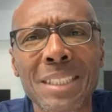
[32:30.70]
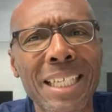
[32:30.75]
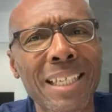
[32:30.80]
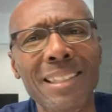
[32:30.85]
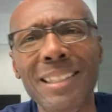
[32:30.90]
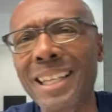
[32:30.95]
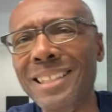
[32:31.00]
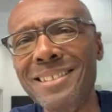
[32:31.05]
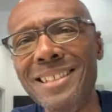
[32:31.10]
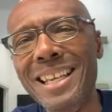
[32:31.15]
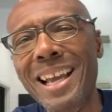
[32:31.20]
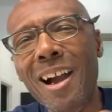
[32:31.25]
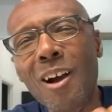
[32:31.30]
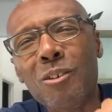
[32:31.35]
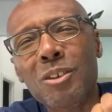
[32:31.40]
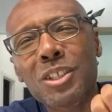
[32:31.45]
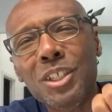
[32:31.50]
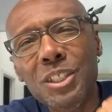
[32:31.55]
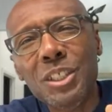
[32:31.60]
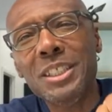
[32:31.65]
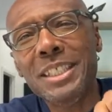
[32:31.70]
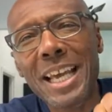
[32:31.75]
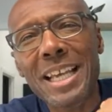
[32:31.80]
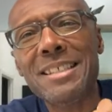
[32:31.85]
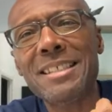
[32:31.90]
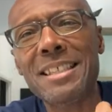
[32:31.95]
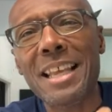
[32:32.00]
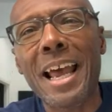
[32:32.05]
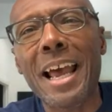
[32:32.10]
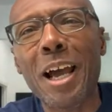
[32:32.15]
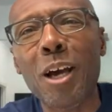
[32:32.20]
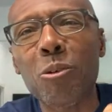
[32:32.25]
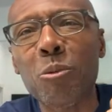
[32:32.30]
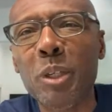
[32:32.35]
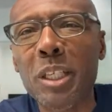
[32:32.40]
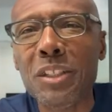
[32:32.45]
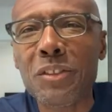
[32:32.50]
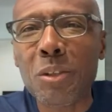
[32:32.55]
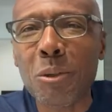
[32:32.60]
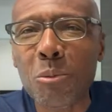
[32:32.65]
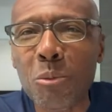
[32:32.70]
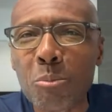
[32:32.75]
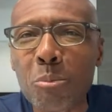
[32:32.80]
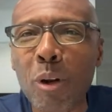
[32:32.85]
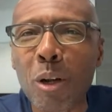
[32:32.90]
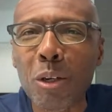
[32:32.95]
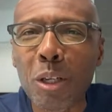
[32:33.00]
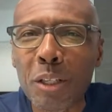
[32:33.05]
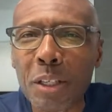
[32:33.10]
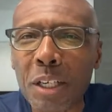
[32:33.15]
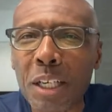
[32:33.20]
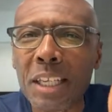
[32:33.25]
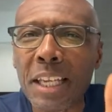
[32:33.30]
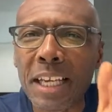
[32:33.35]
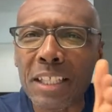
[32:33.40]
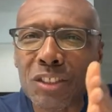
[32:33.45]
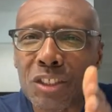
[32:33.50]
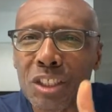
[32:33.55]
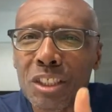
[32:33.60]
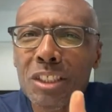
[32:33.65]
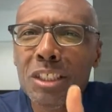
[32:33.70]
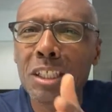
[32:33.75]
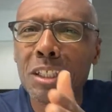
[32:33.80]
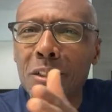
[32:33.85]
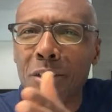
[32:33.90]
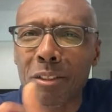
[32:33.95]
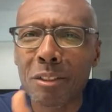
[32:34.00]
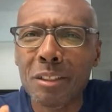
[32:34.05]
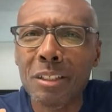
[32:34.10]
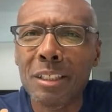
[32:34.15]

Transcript: Now, see how good that sound when it's a, a, an election year?